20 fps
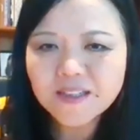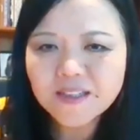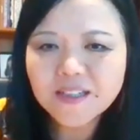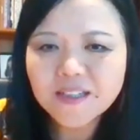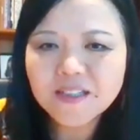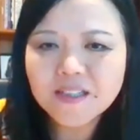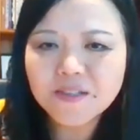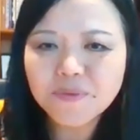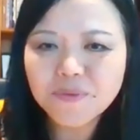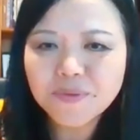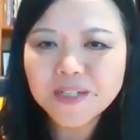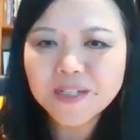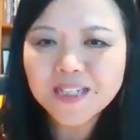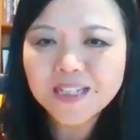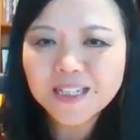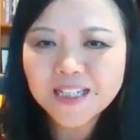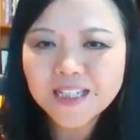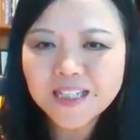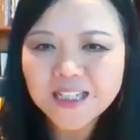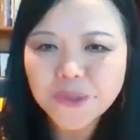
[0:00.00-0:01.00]
It's
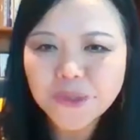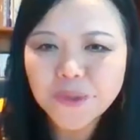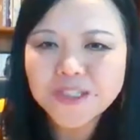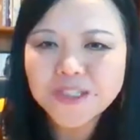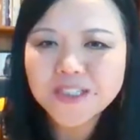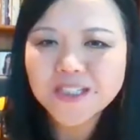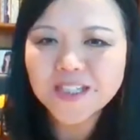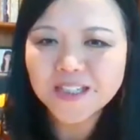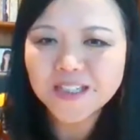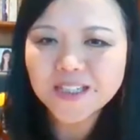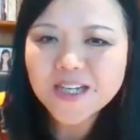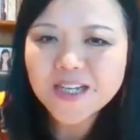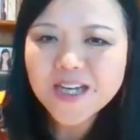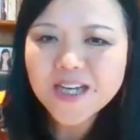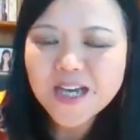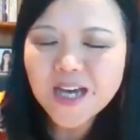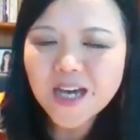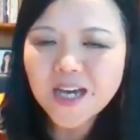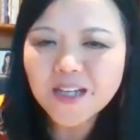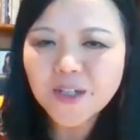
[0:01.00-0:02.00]
really interesting,
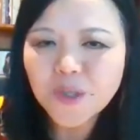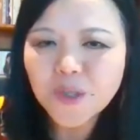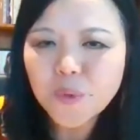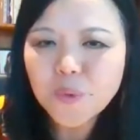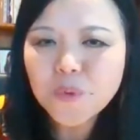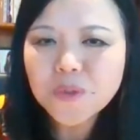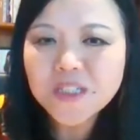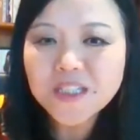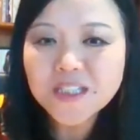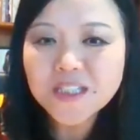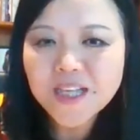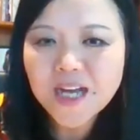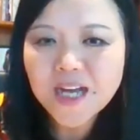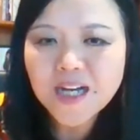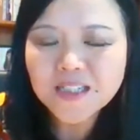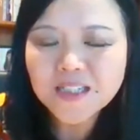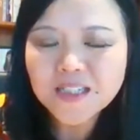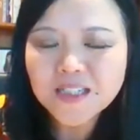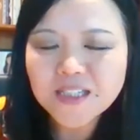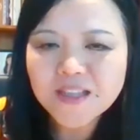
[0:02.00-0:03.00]
and who
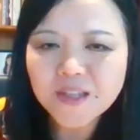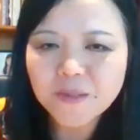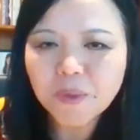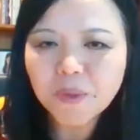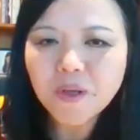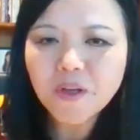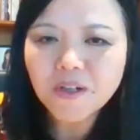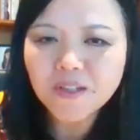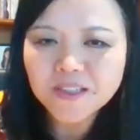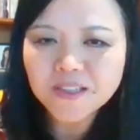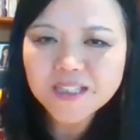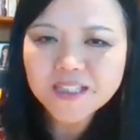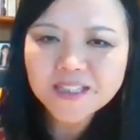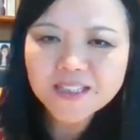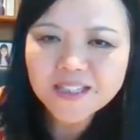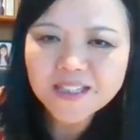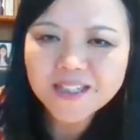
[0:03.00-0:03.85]
decides the plot,